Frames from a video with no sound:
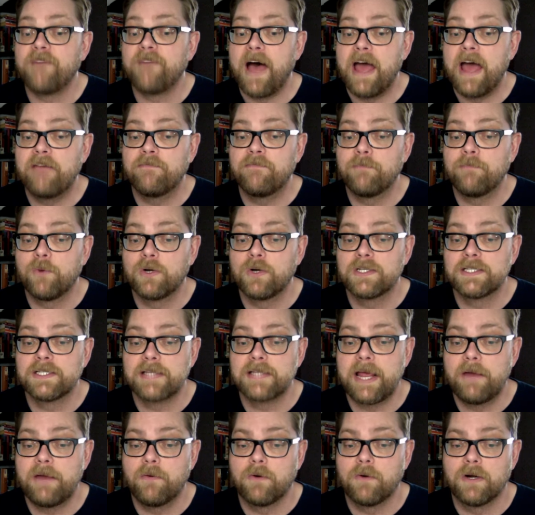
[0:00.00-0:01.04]
more
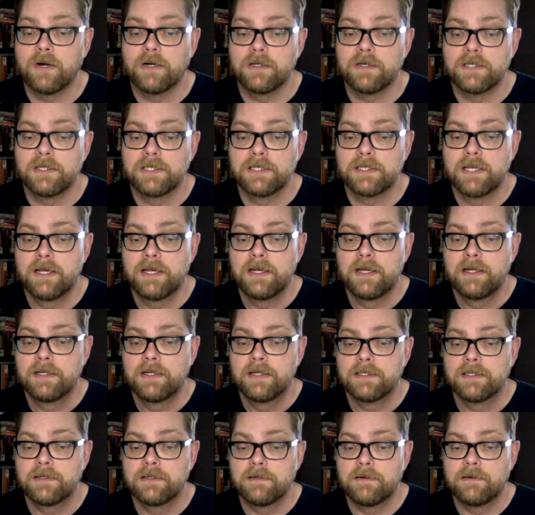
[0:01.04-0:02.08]
sight words.
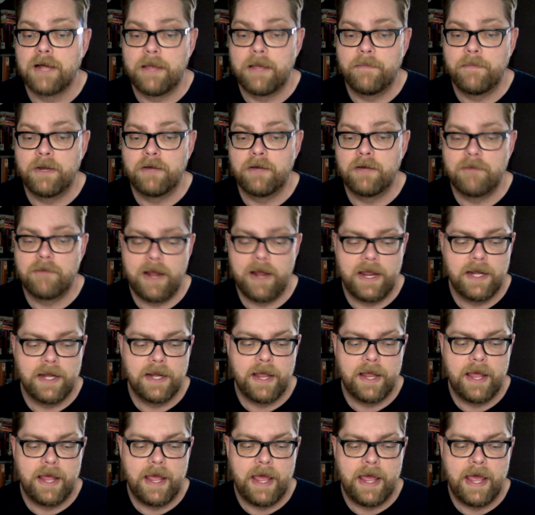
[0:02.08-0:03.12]
So I'm going to write
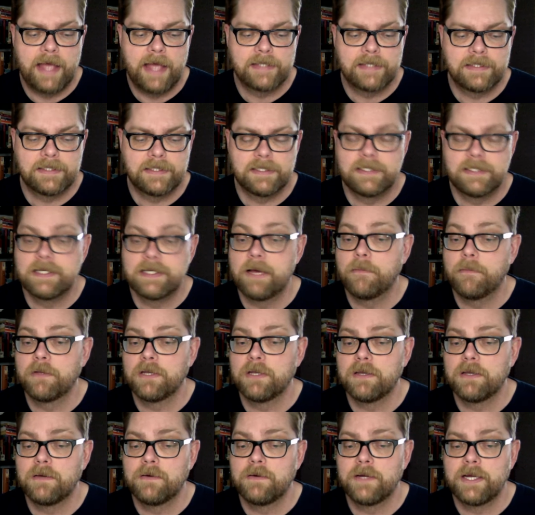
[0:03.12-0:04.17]

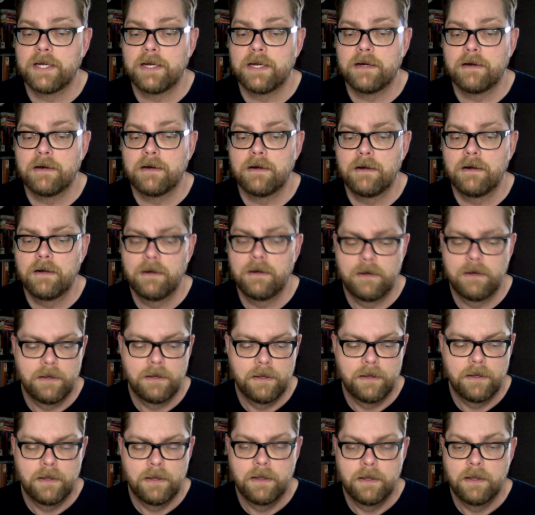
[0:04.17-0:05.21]
SW here,
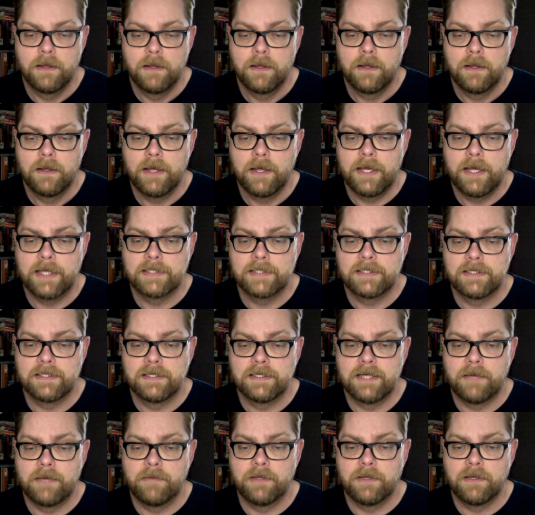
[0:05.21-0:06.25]

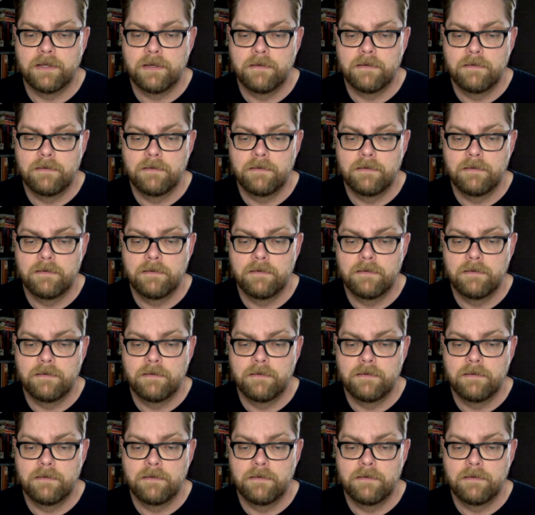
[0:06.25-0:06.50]
SW,